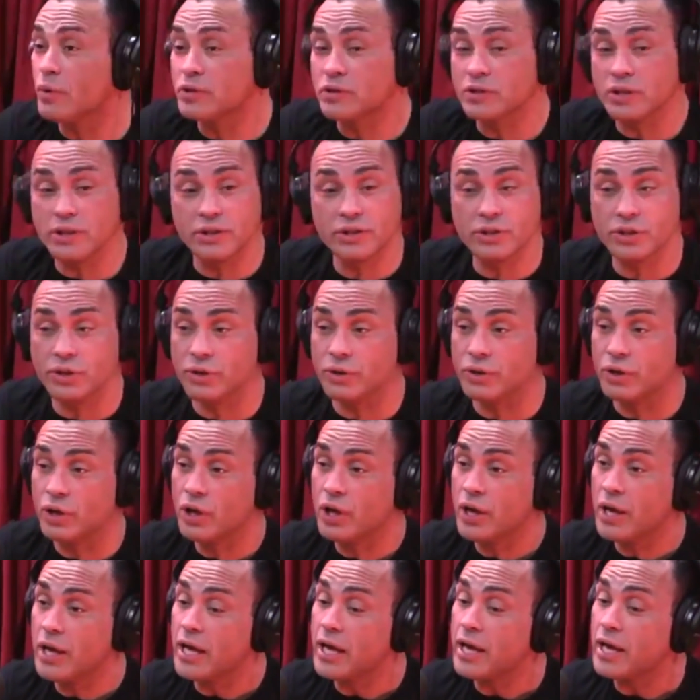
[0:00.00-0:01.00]
Dude.
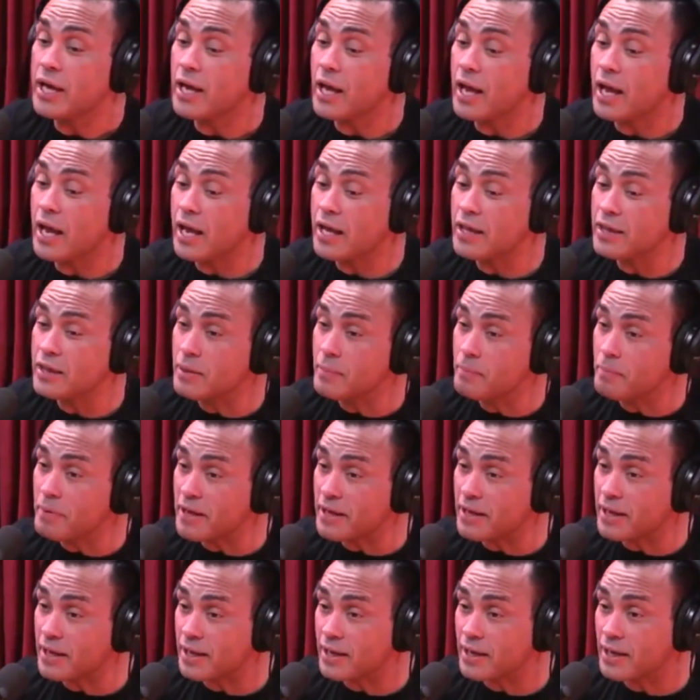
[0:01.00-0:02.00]
In the
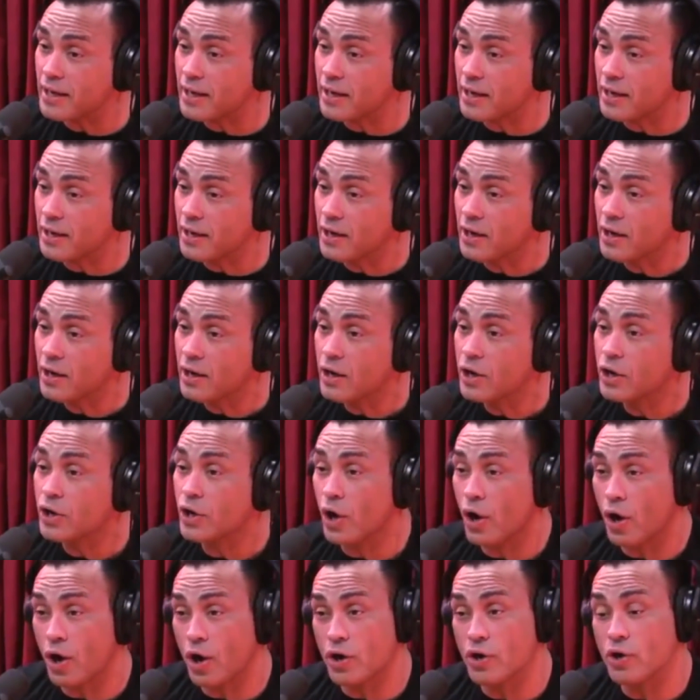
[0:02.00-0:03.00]
beginning,
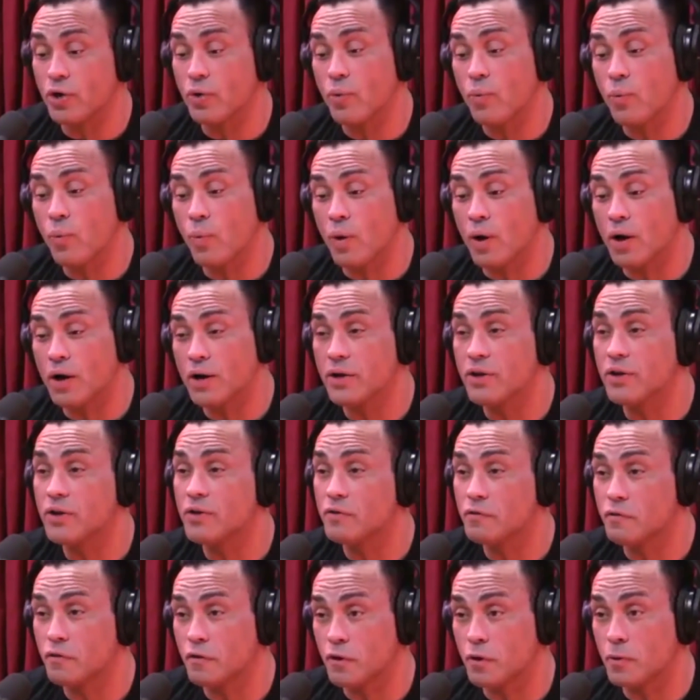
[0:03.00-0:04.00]
Conor won the
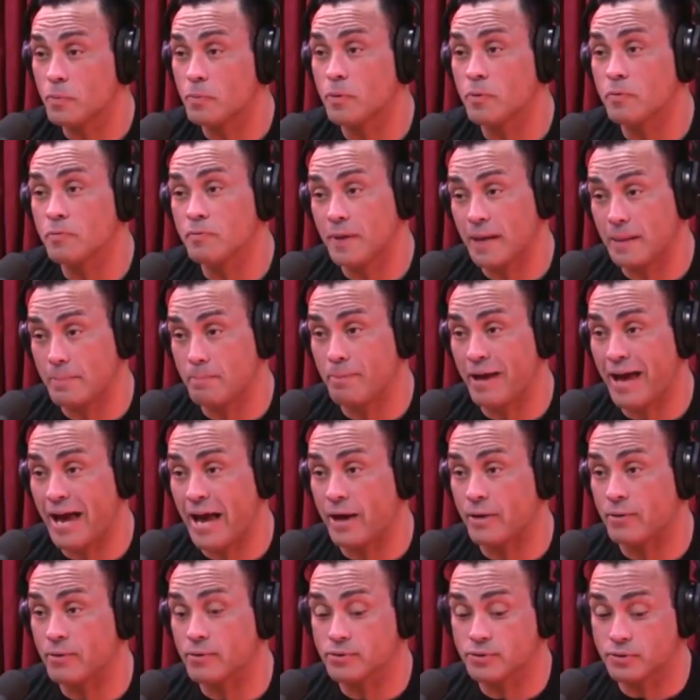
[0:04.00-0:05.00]
verbal
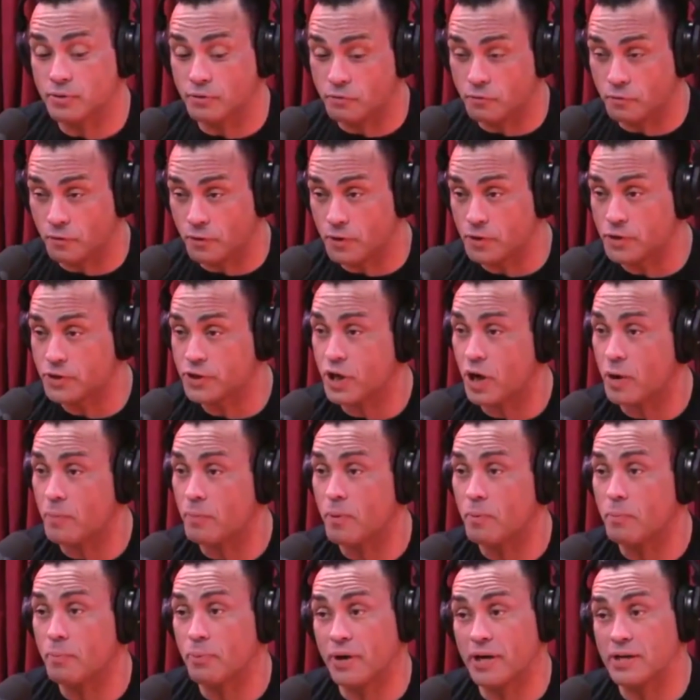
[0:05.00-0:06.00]
battles. The first
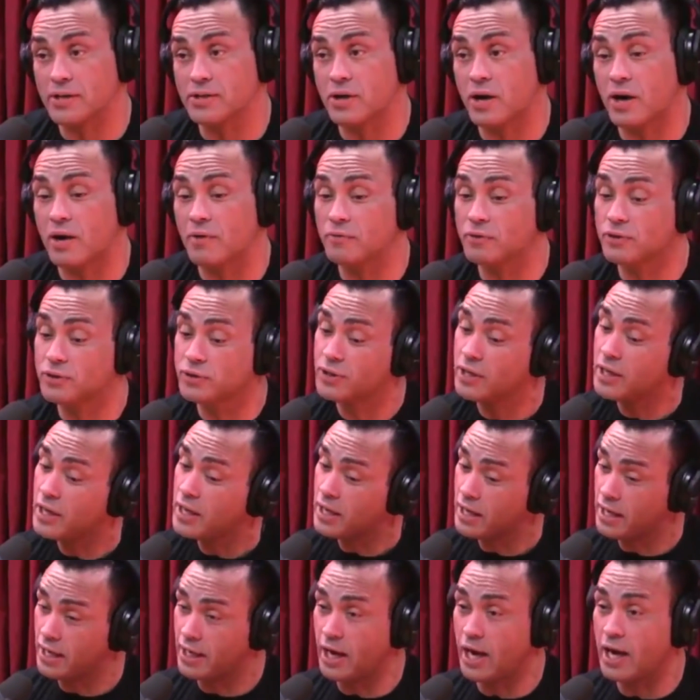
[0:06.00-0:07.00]
couple press conferences,
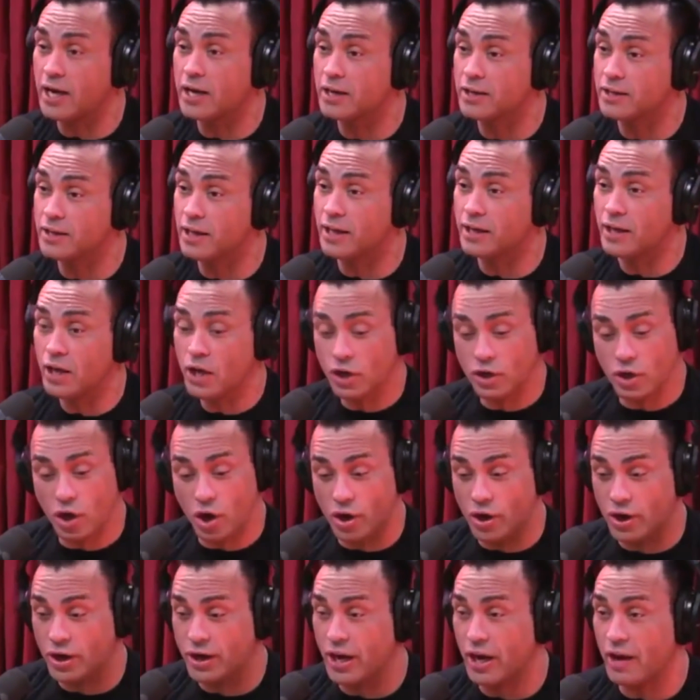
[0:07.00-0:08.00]
he kind of did.
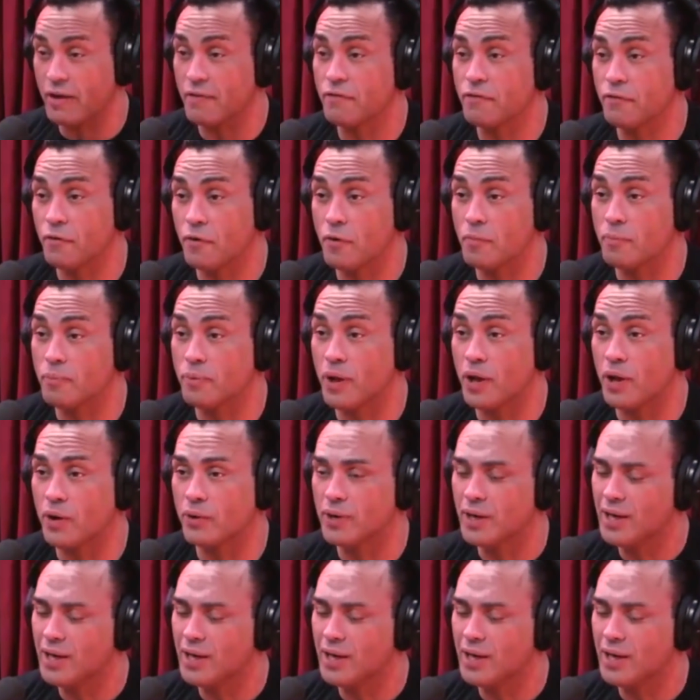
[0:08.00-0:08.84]
Conor came full blown,